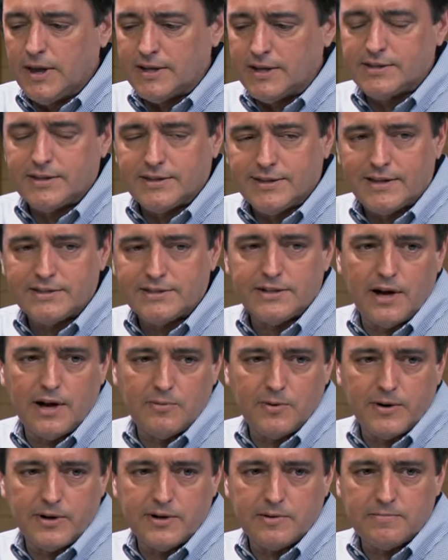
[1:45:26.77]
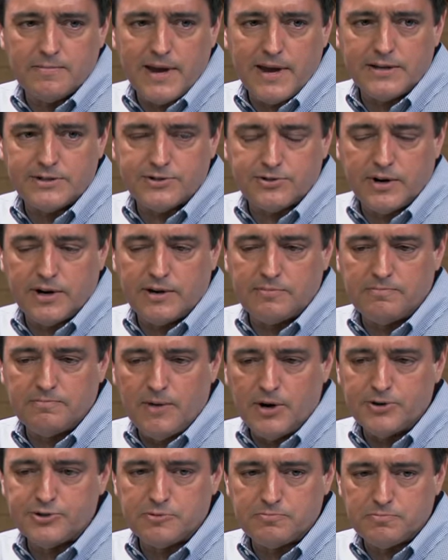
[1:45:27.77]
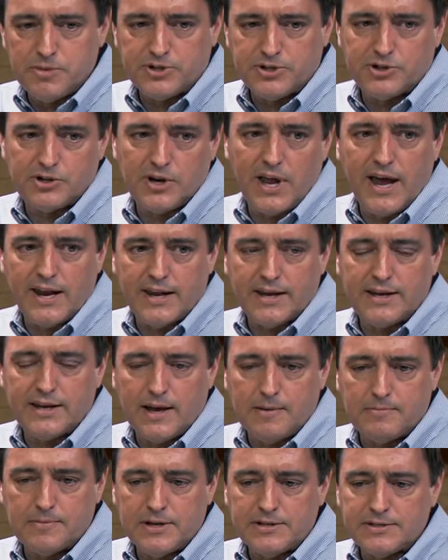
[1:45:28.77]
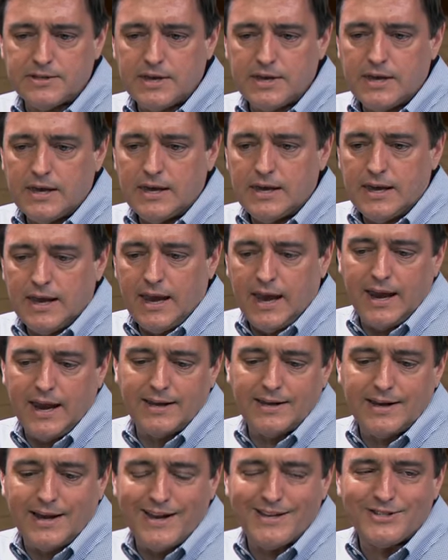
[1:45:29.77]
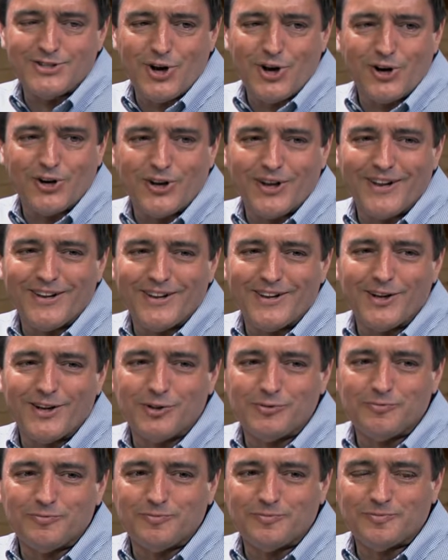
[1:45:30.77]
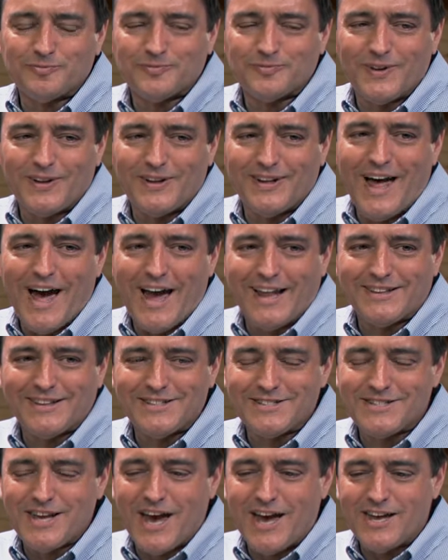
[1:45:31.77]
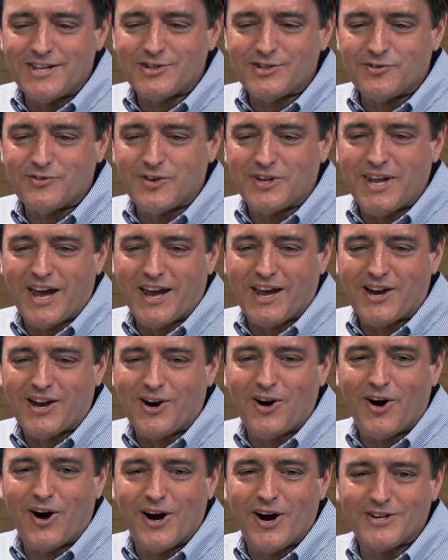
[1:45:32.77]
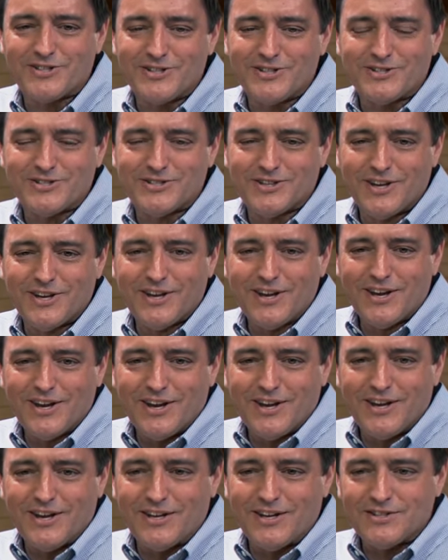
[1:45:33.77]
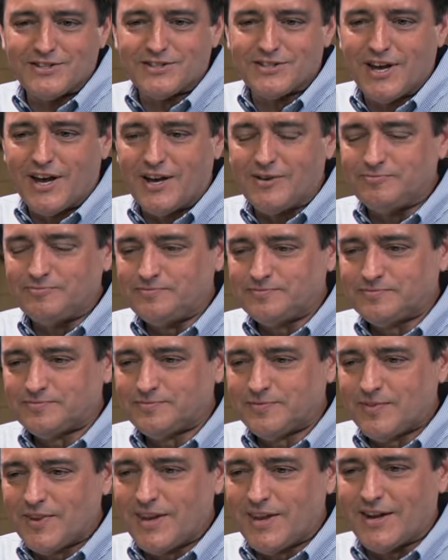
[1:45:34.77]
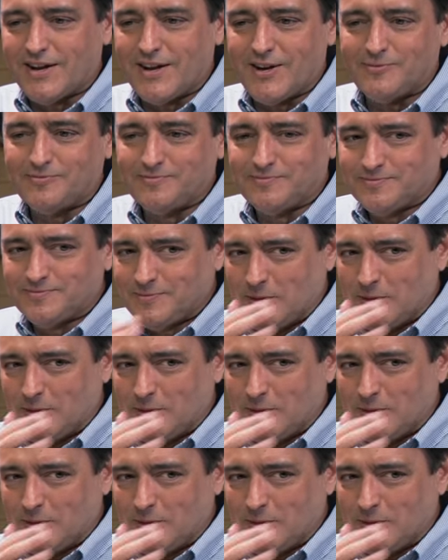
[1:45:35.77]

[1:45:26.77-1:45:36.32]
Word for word: It's, that's not one of your mainstream motion picture lighting companies. And, and certainly a little light the size of a deck of cards is, is um, you know,